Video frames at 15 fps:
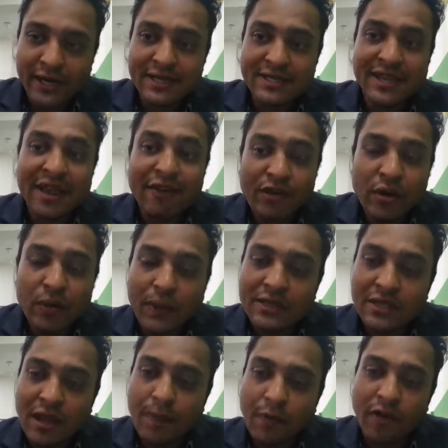It is
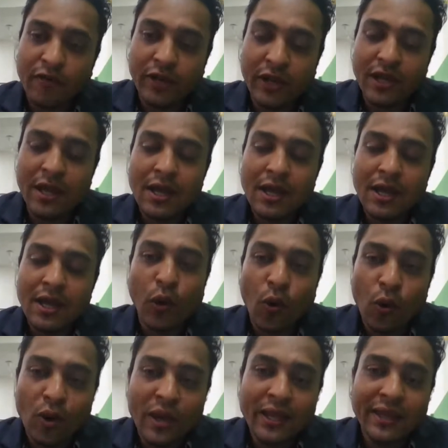everyone's cup of tea. The
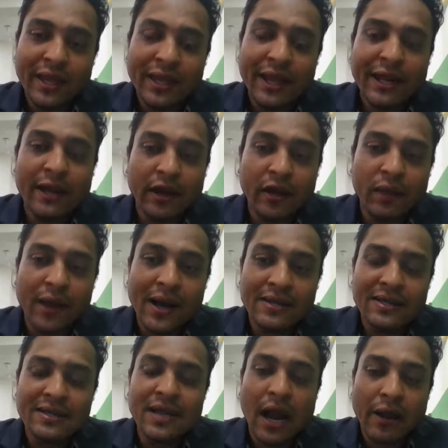only thing it
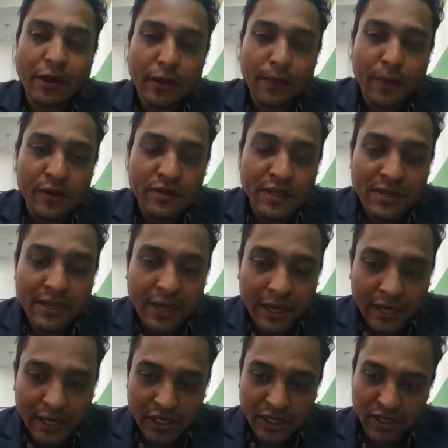requires is 100%
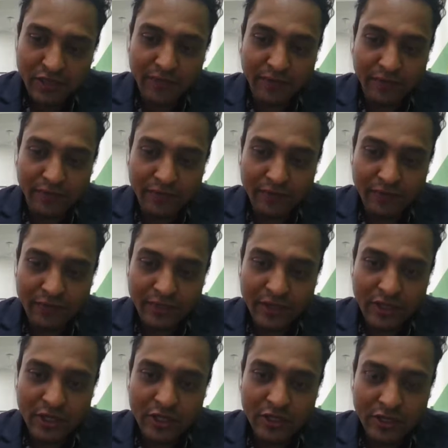dedication.
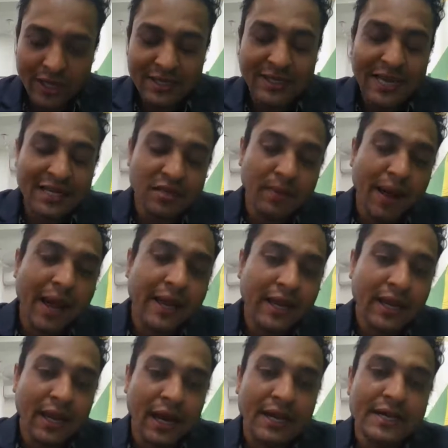So yes, that's
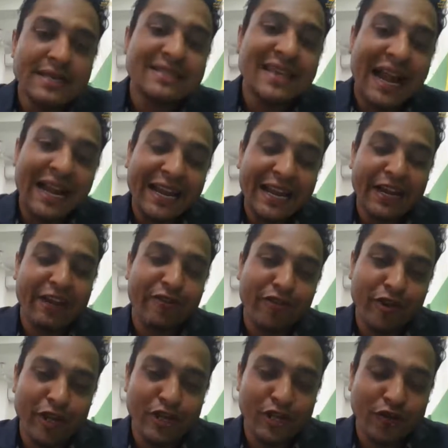my understanding and
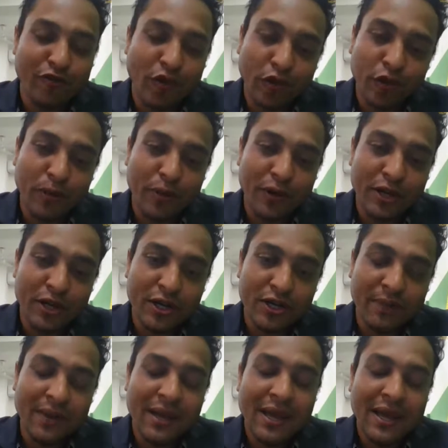definition of
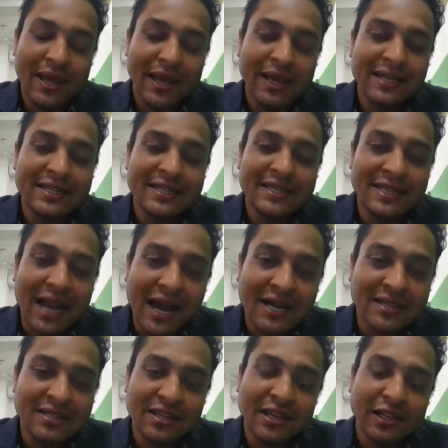entrepreneurship. It
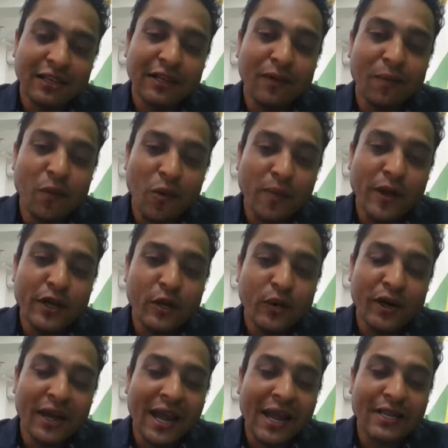starts the moment you
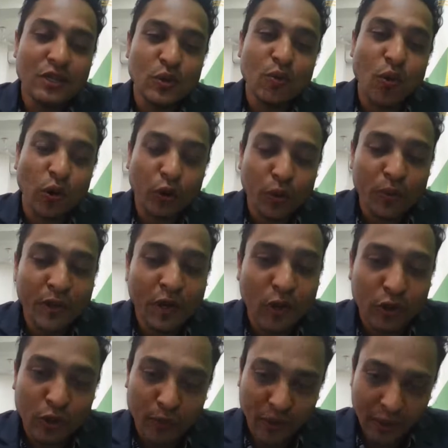realize you want to be an
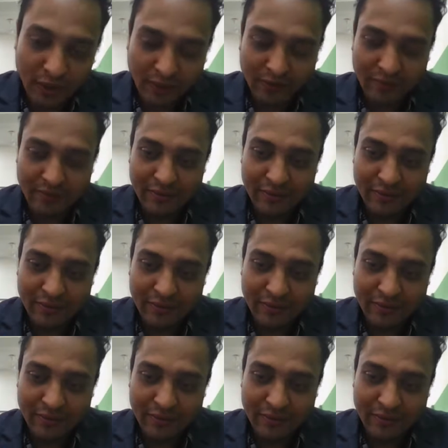entrepreneur.